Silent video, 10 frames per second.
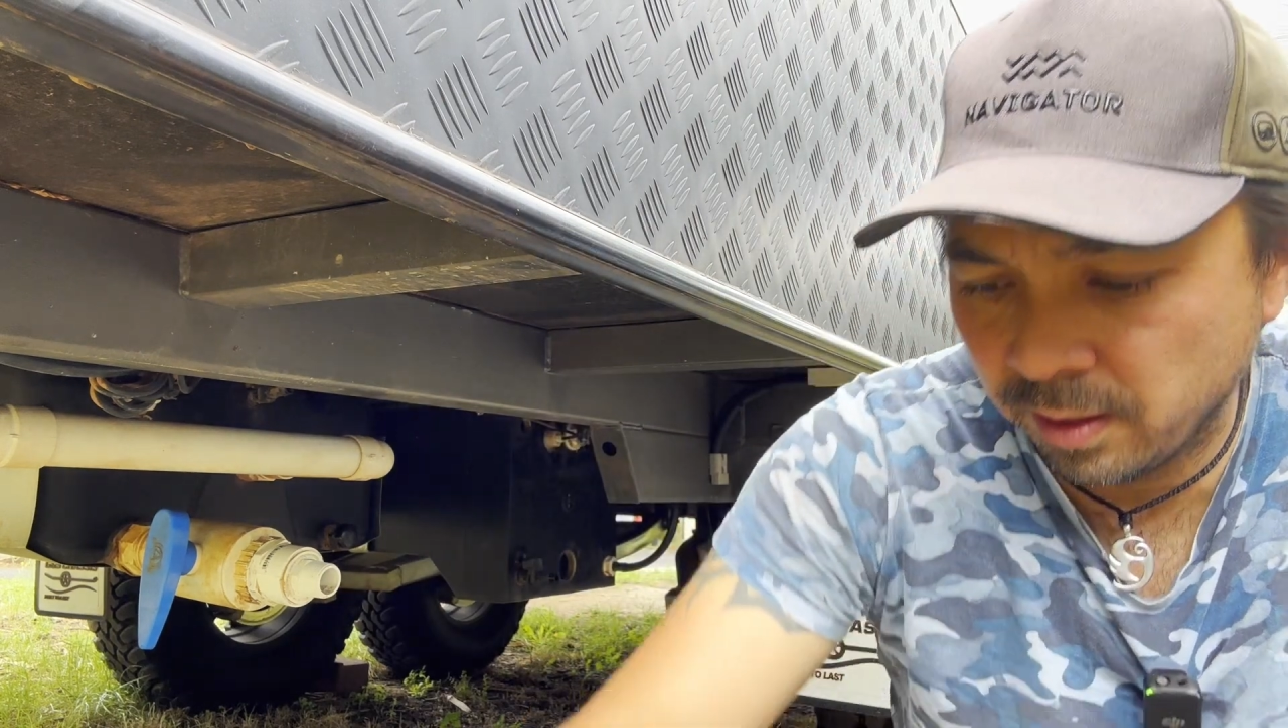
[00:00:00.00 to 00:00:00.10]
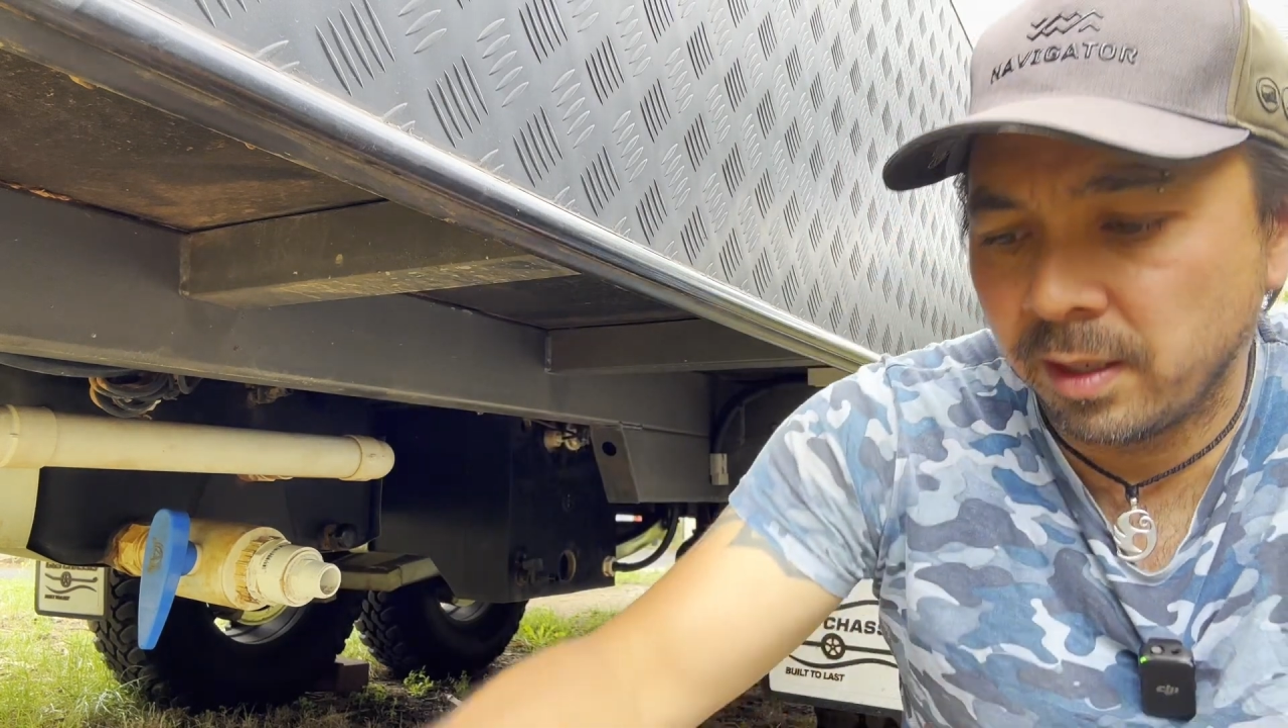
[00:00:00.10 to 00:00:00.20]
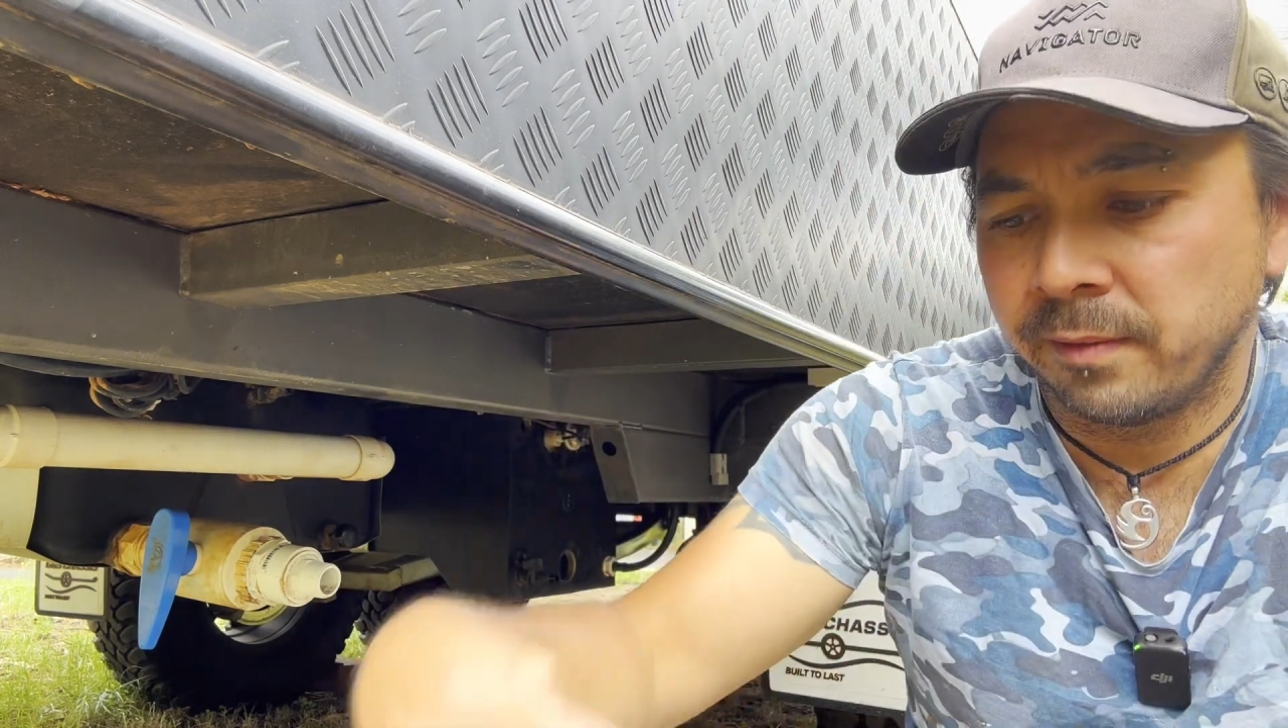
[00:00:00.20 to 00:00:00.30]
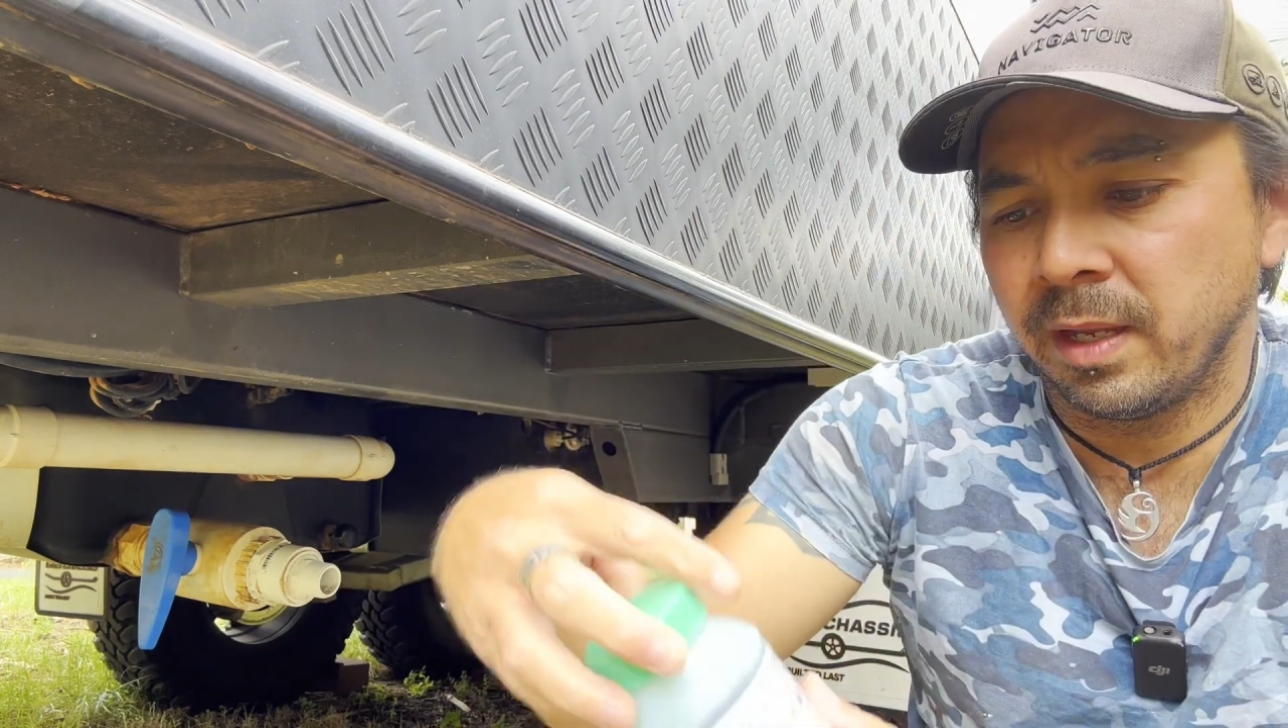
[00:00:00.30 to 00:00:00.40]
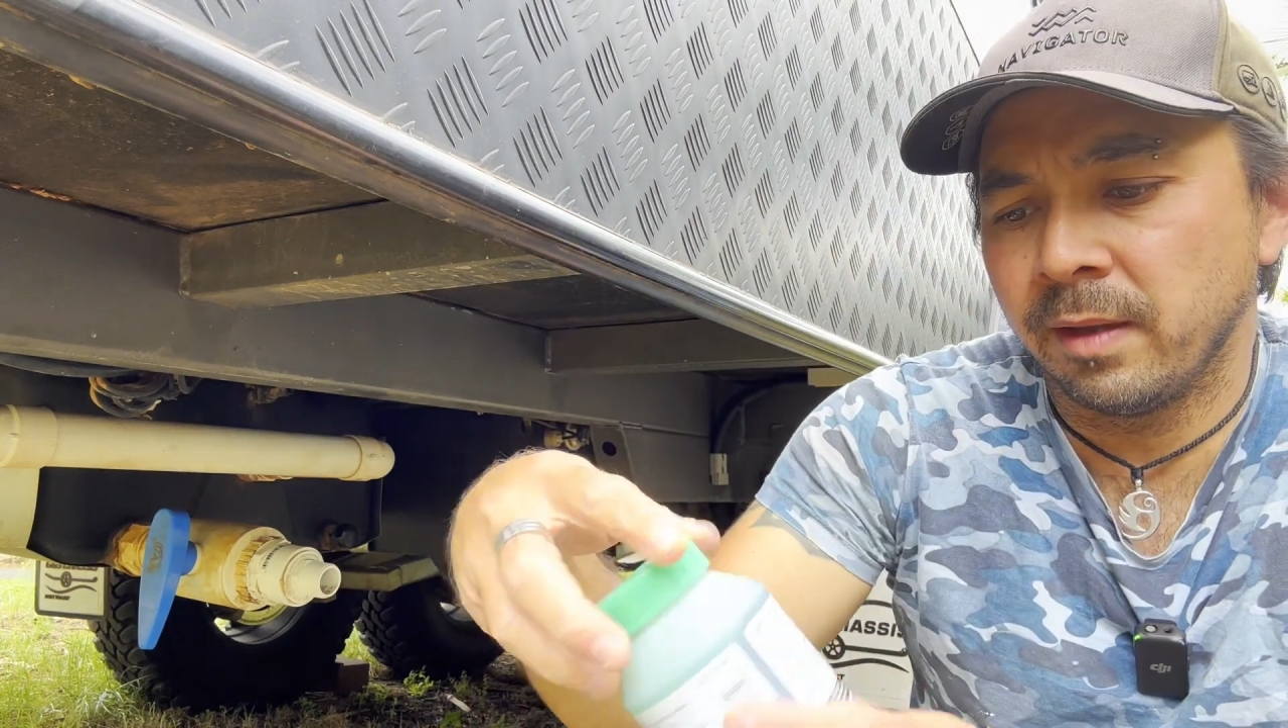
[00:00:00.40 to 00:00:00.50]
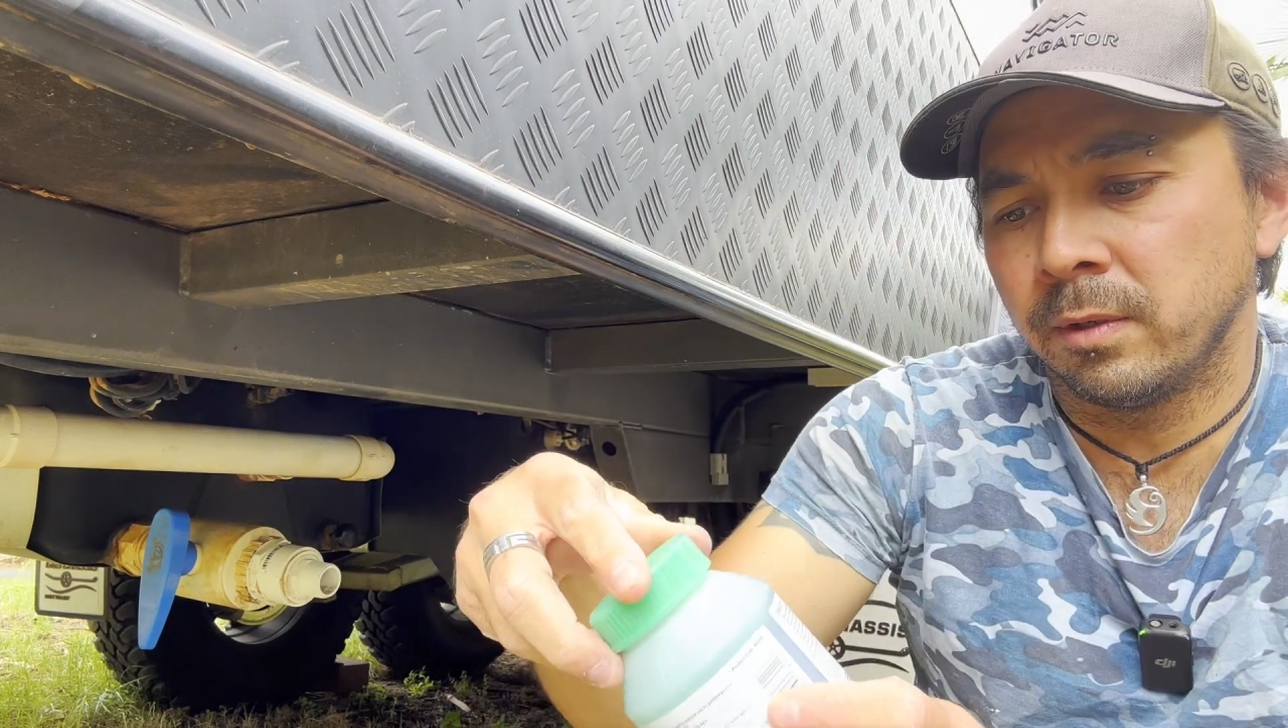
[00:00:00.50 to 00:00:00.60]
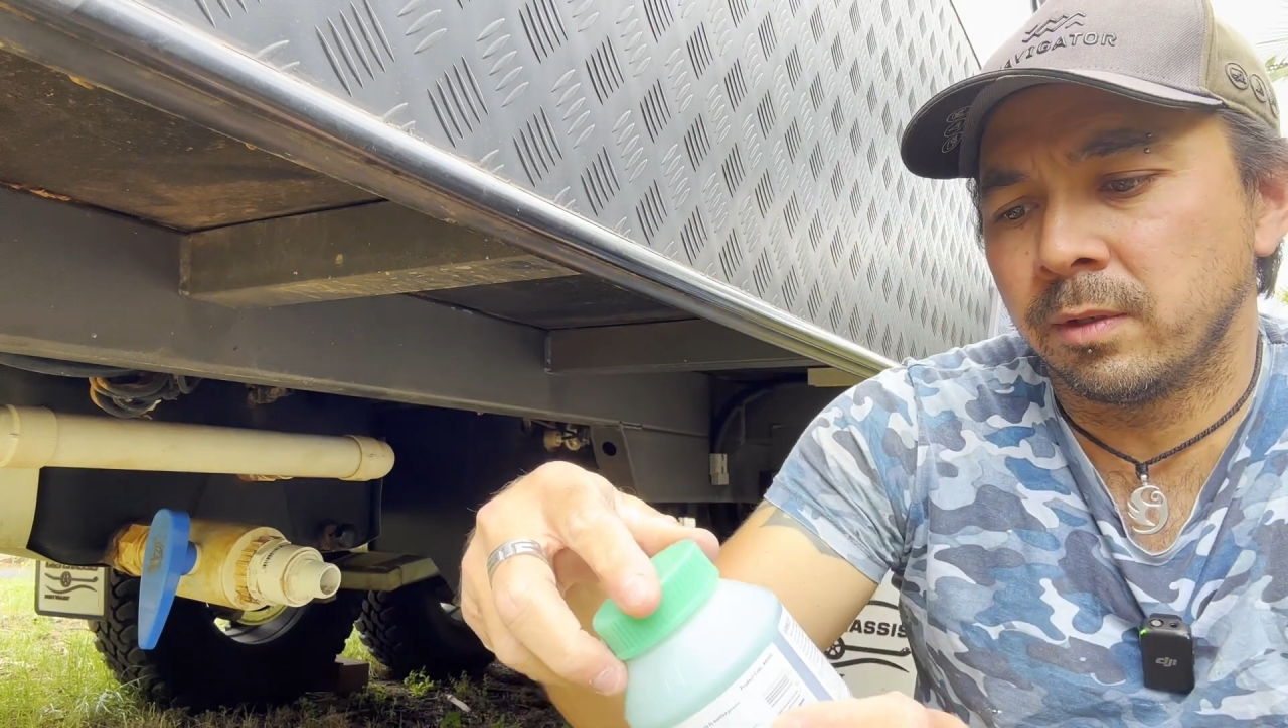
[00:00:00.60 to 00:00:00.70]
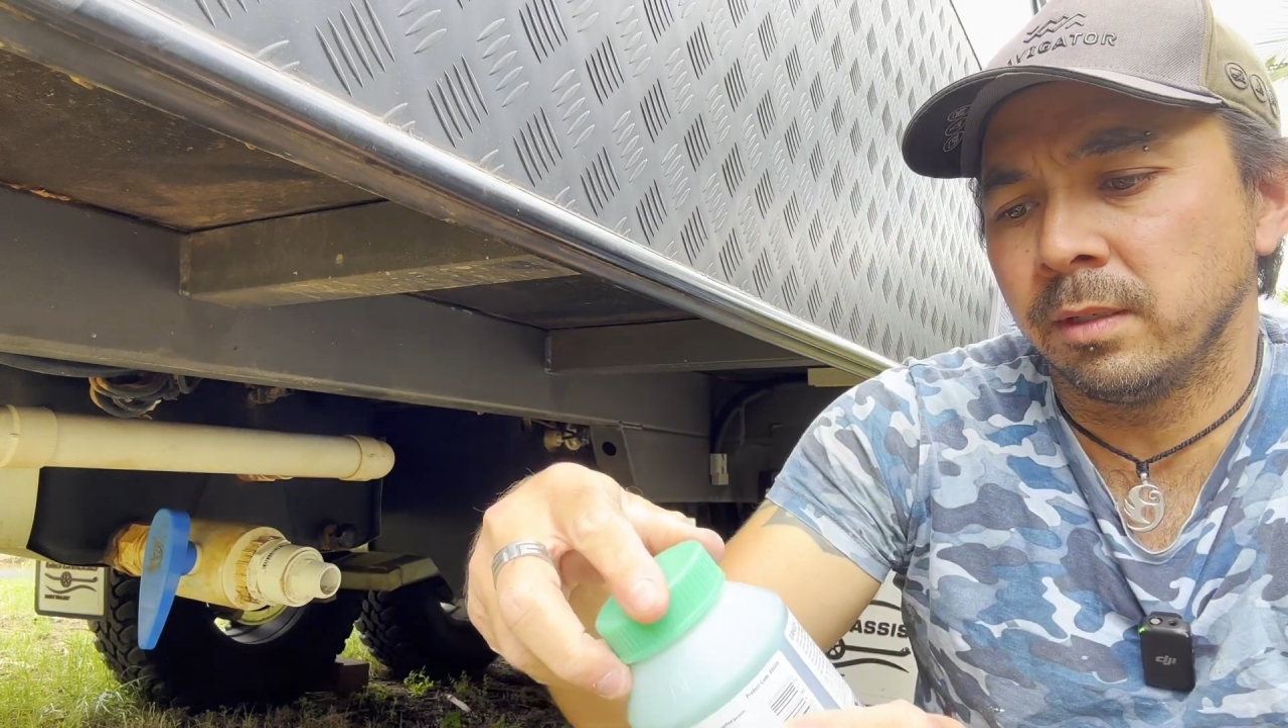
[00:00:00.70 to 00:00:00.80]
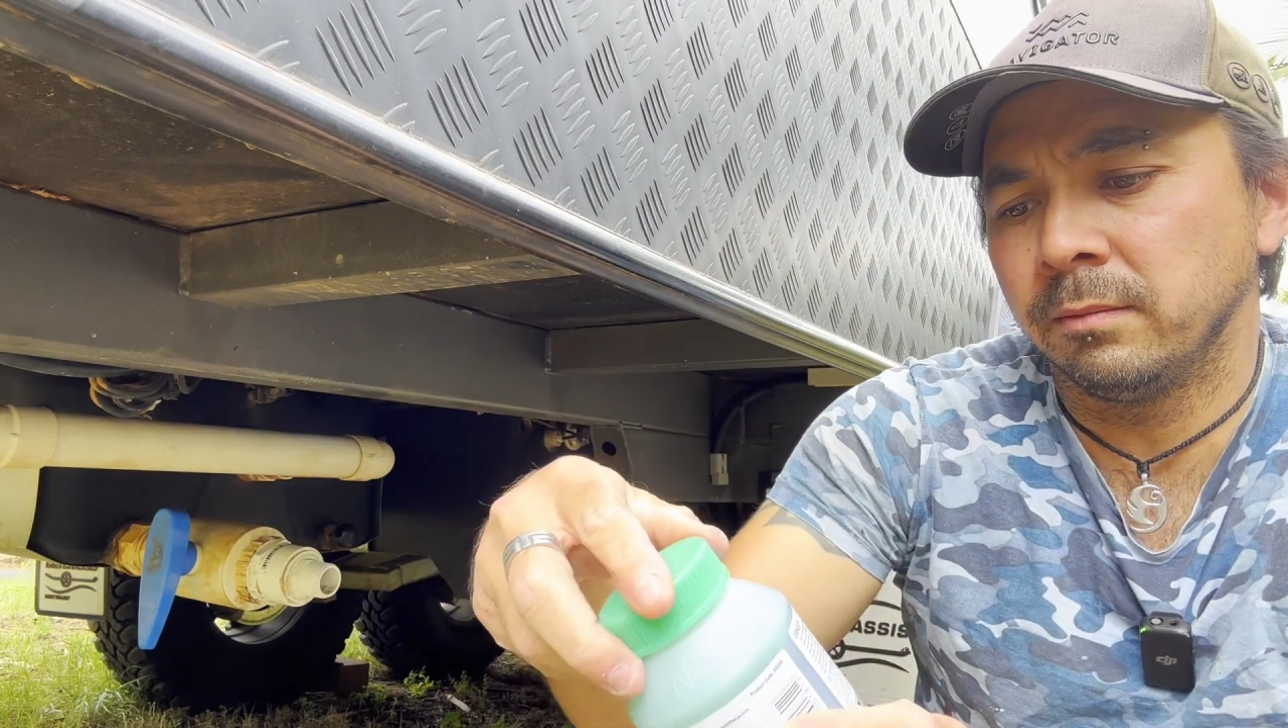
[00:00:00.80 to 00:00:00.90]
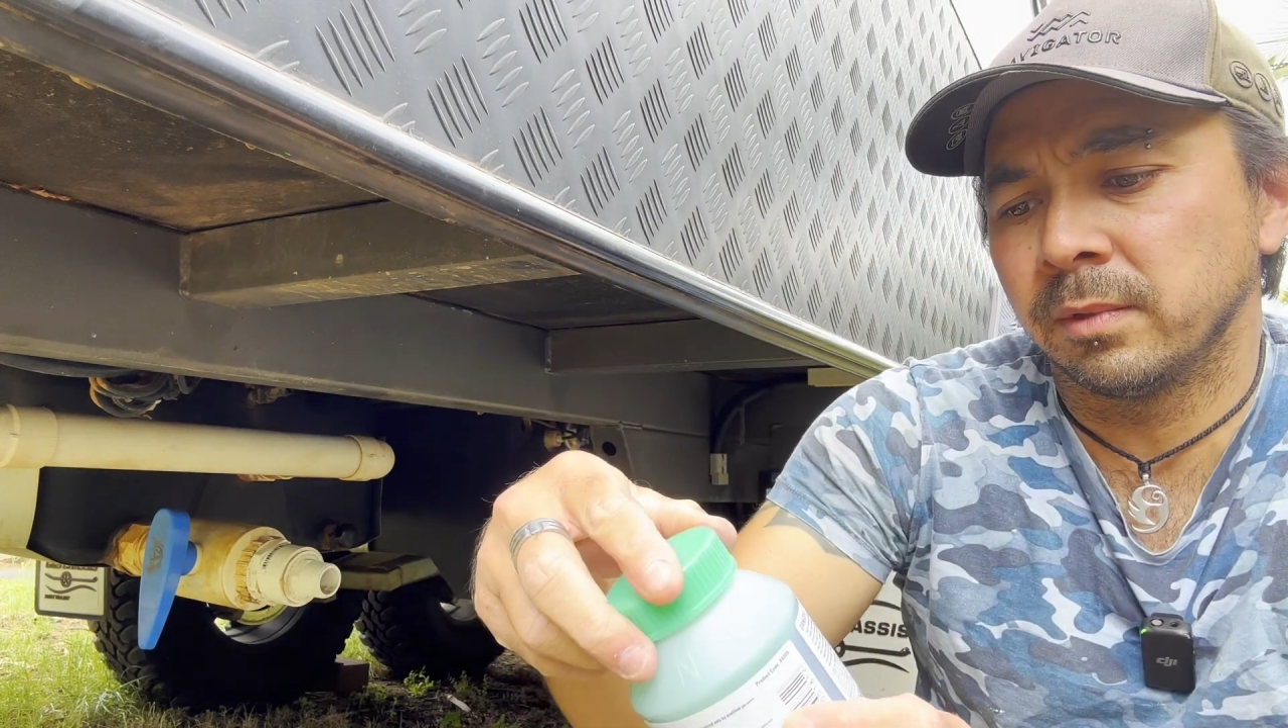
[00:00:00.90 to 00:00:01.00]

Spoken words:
if you have a look at it,